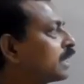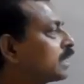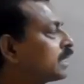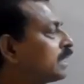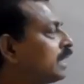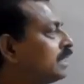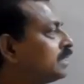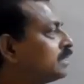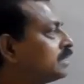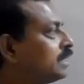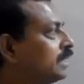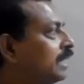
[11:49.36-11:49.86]

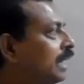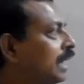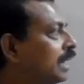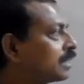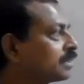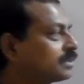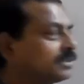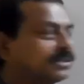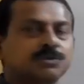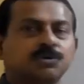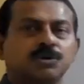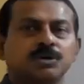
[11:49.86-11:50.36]
where K is the
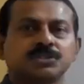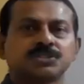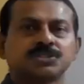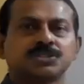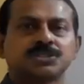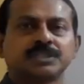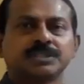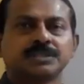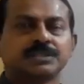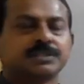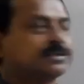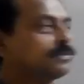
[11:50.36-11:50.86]
dielectric
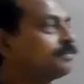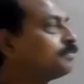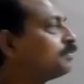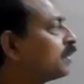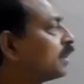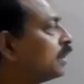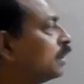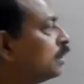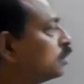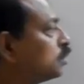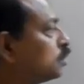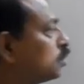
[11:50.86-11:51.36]
constant.
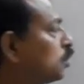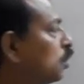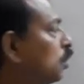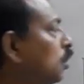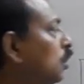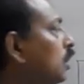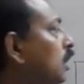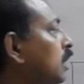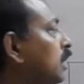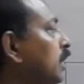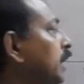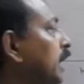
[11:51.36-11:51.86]

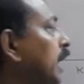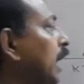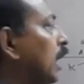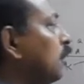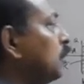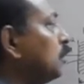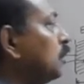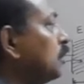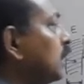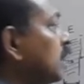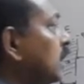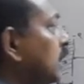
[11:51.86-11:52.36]
So
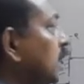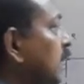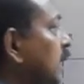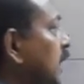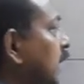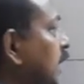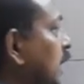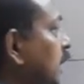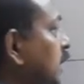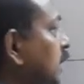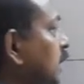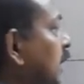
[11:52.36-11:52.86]
now
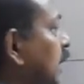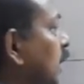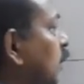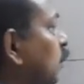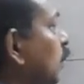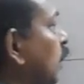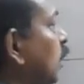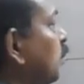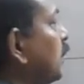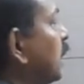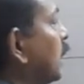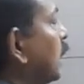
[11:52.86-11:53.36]
here
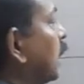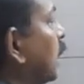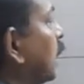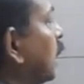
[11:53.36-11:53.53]
there will